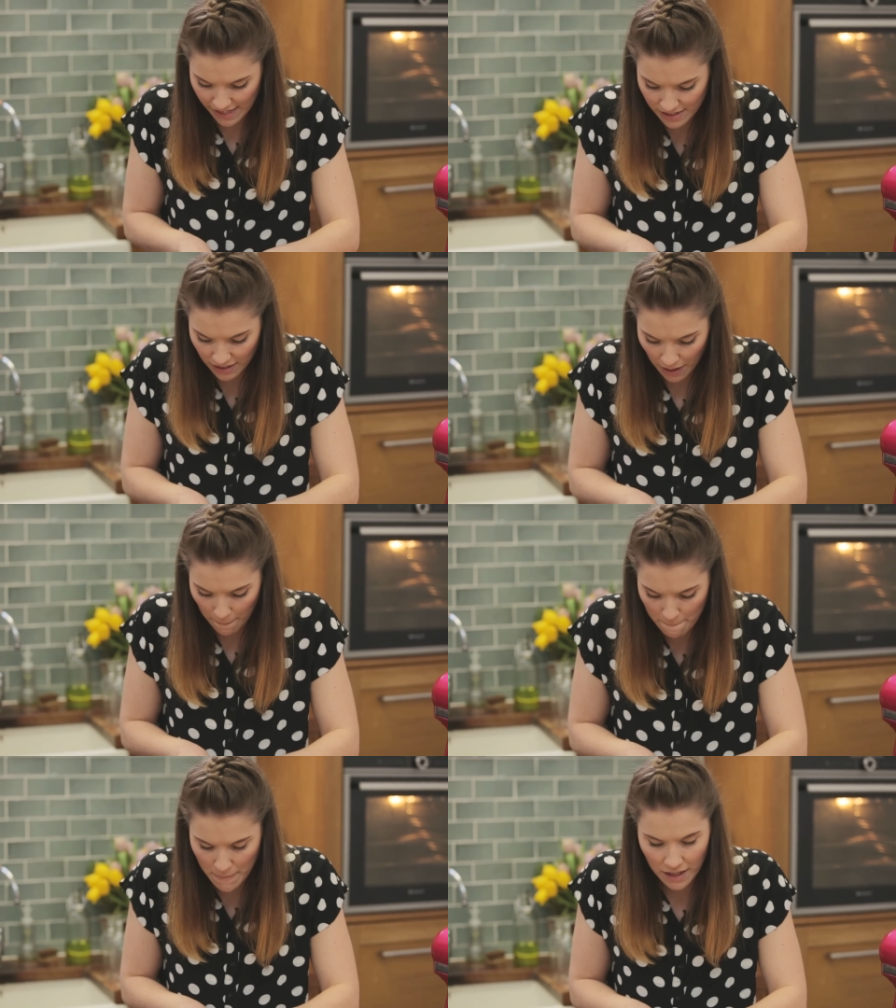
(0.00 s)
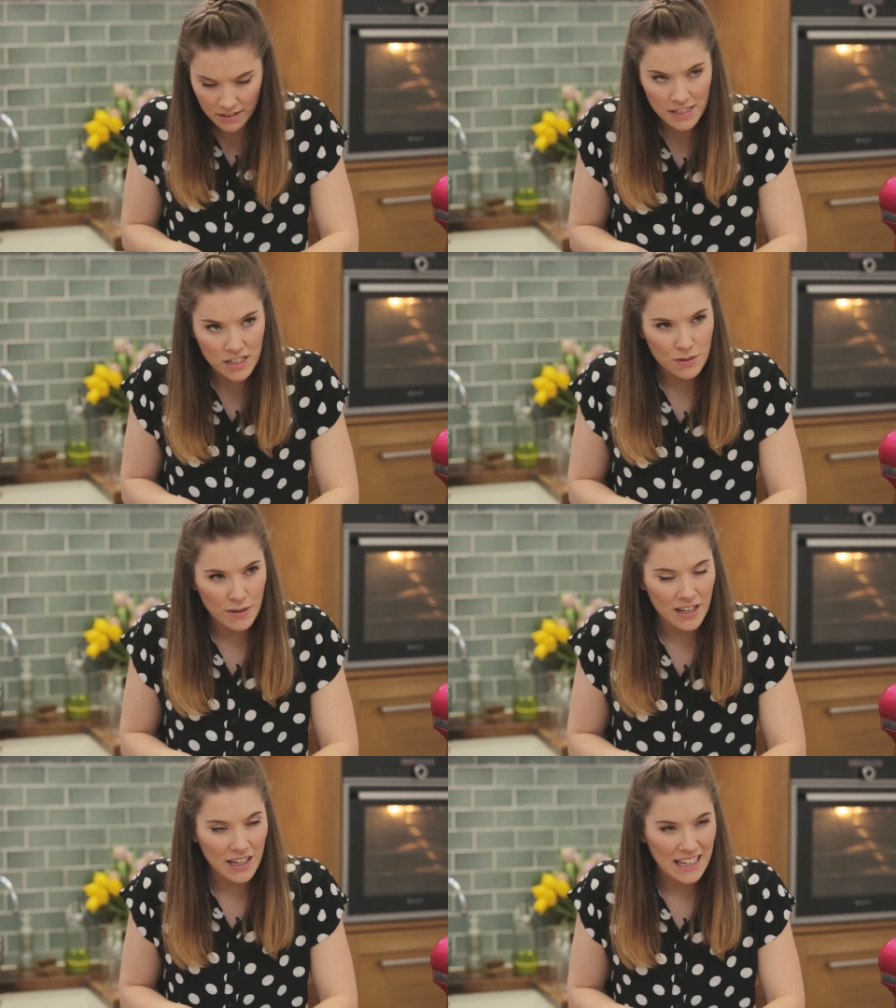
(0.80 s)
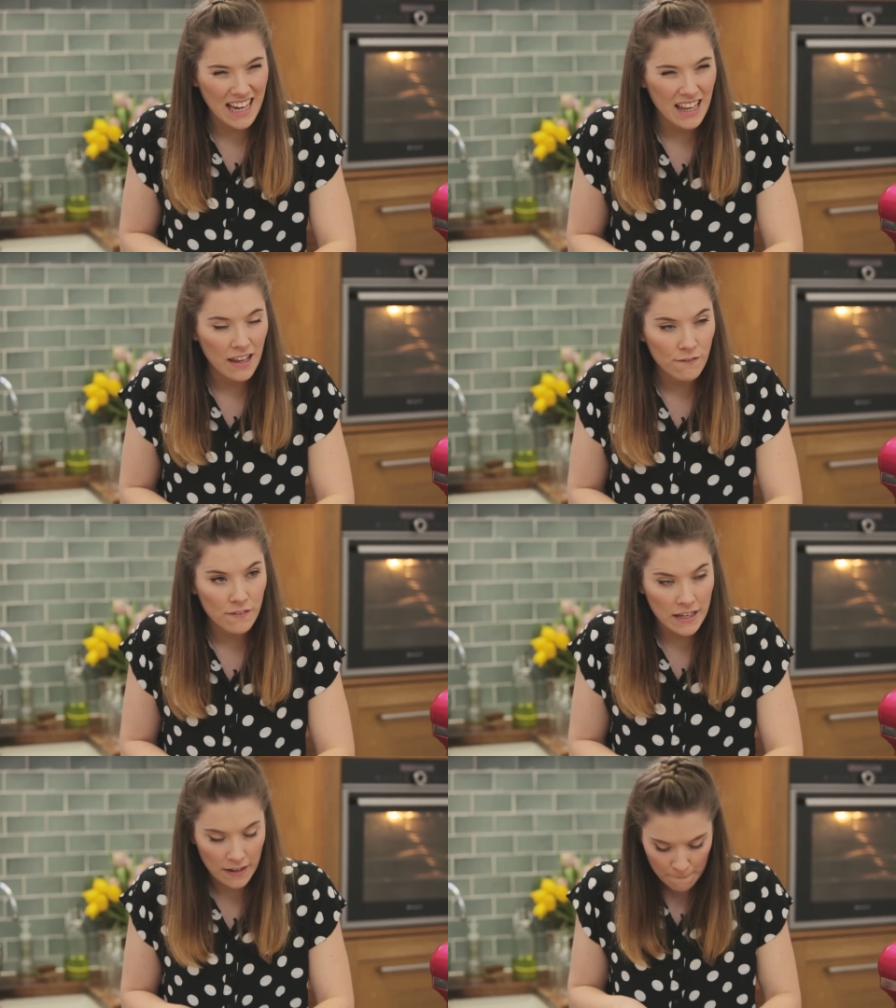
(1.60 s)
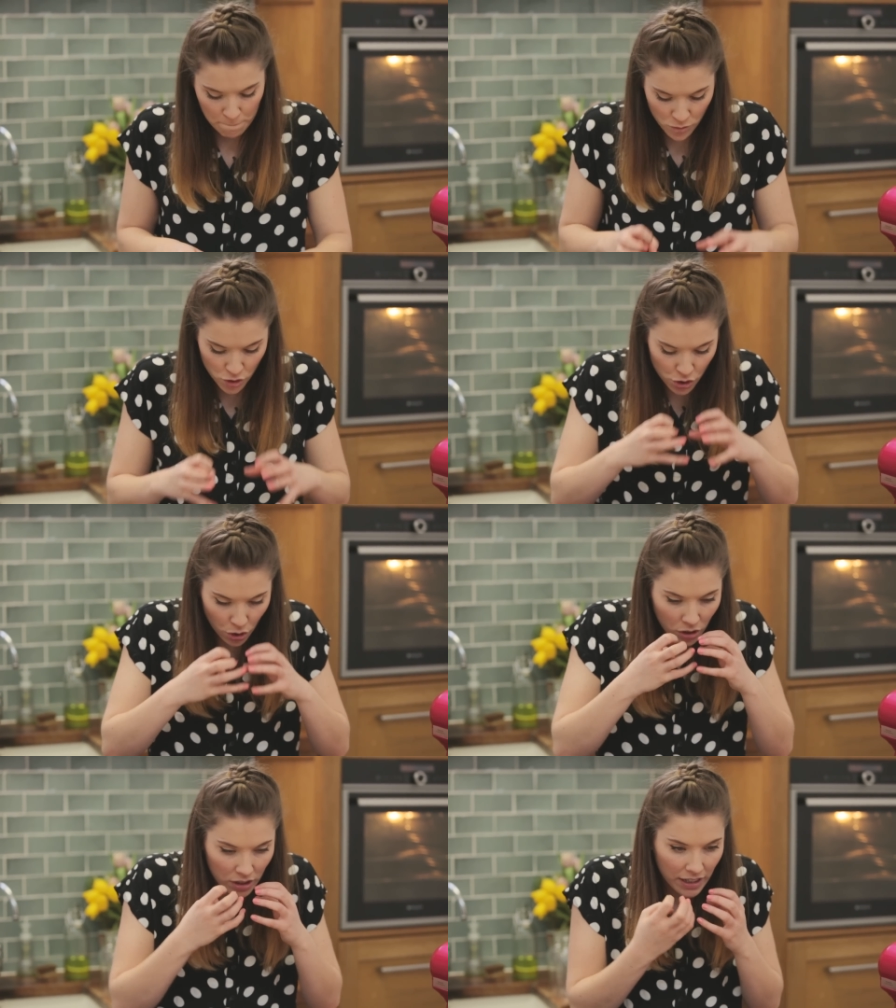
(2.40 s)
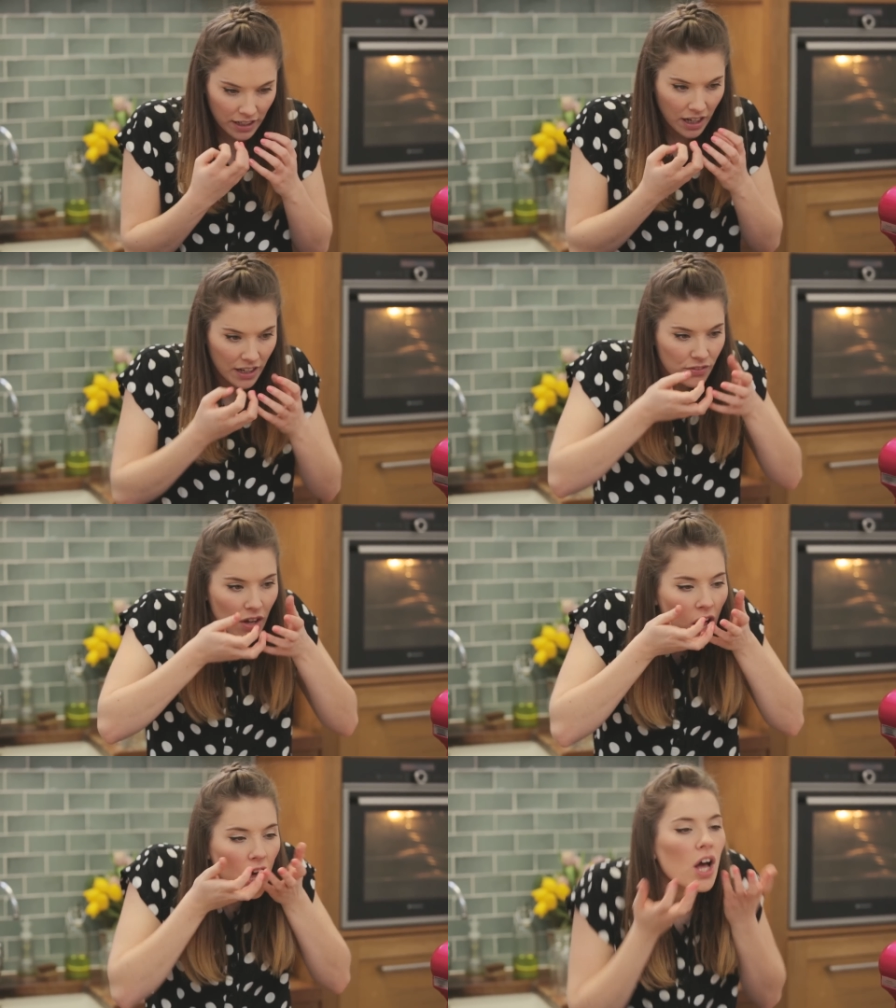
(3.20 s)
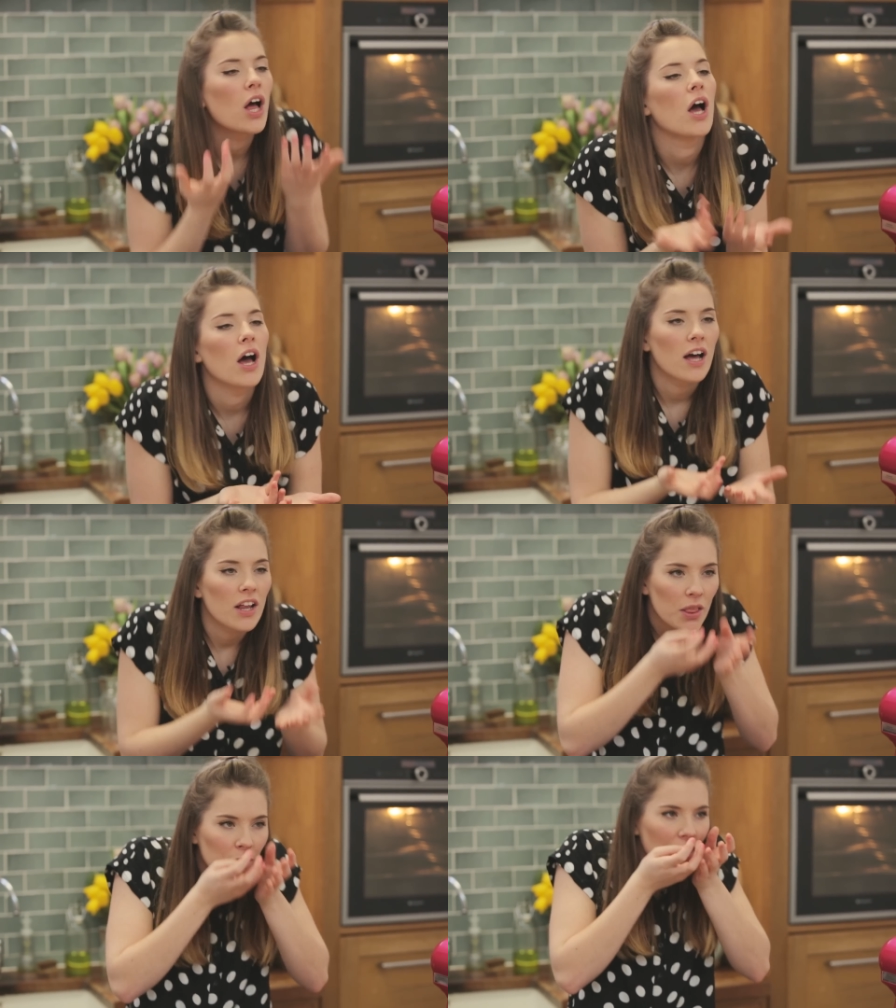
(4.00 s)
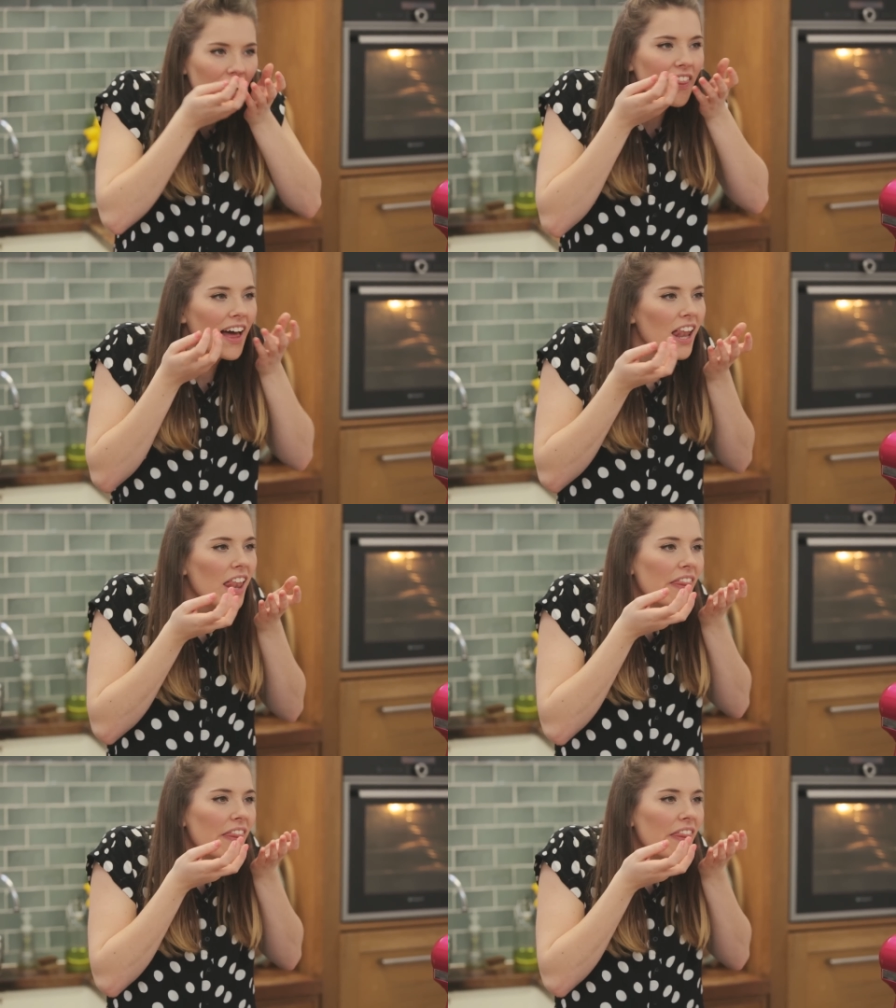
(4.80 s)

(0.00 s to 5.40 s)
these are gonna melt into it. You're gonna get a lovely chocolate kind of, that